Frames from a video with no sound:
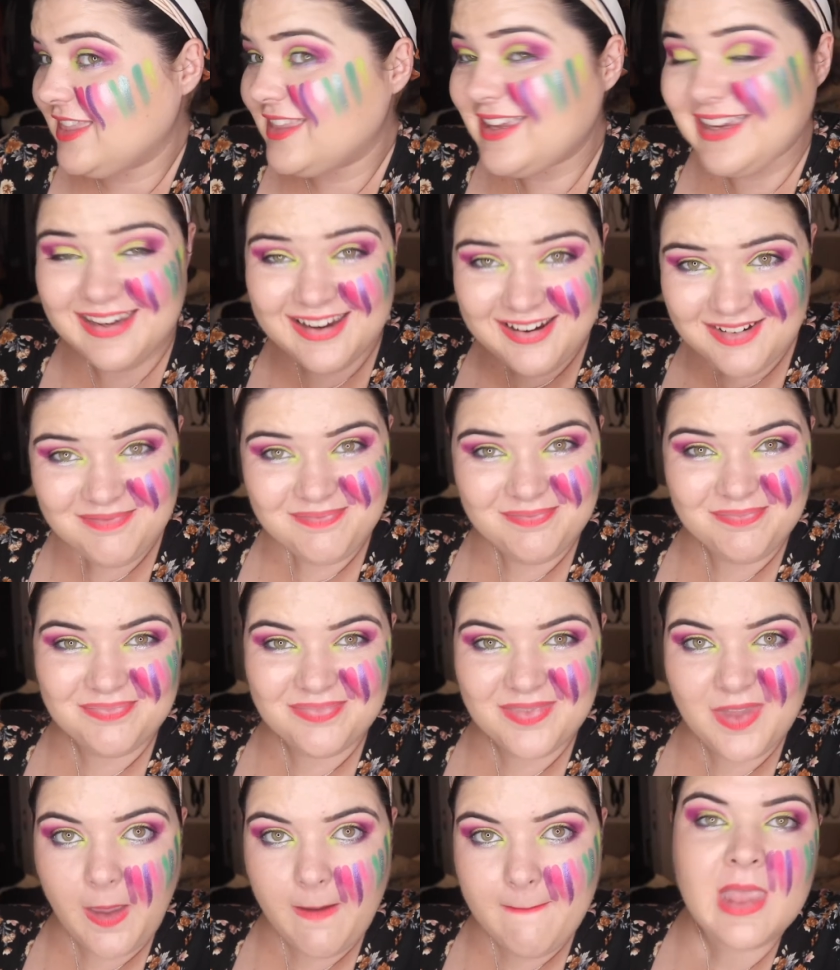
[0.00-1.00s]
There you go.
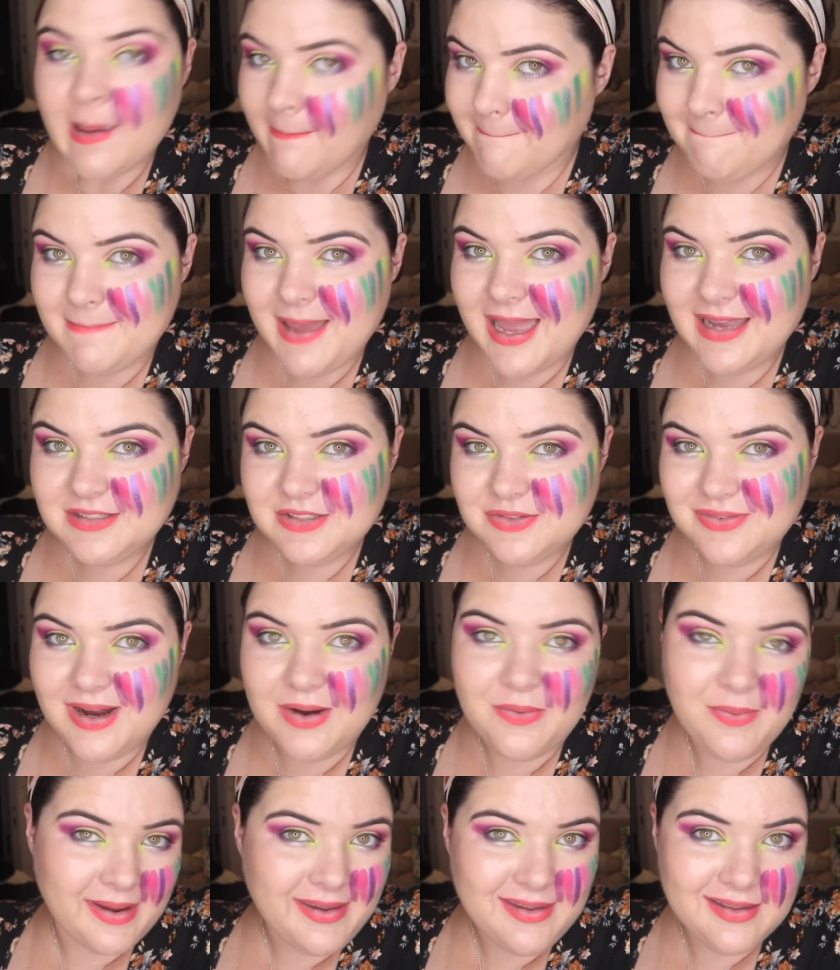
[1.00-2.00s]
Back to
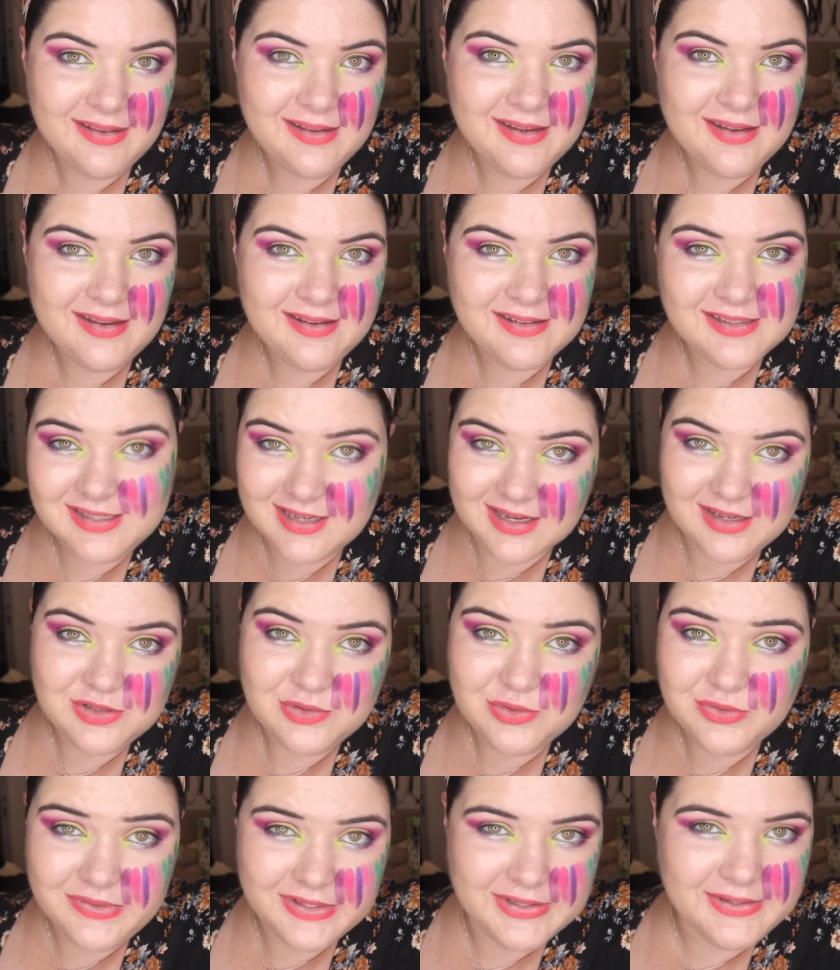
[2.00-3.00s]
our regular
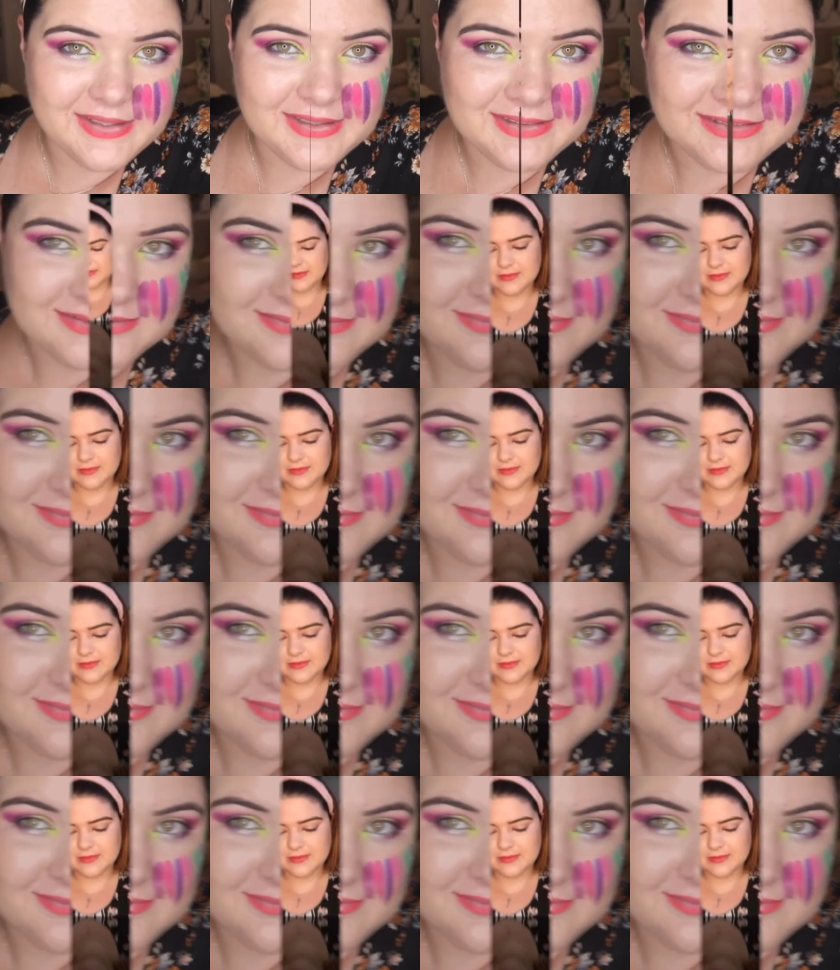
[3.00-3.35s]
scheduled viewing.